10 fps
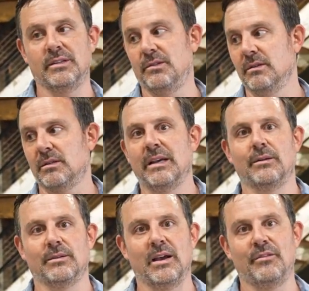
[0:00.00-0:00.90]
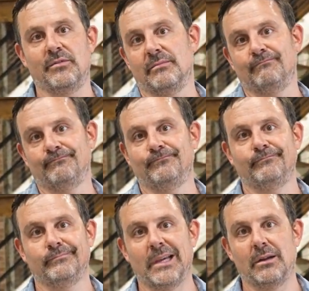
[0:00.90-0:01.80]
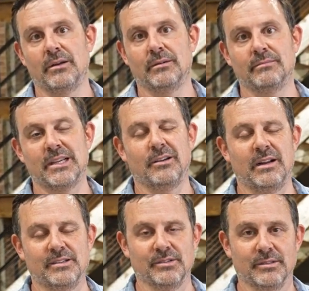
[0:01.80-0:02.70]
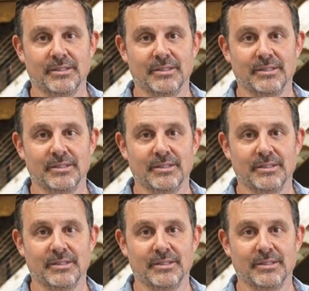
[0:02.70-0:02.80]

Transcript: and do this later in life. I don't know, is that a good answer?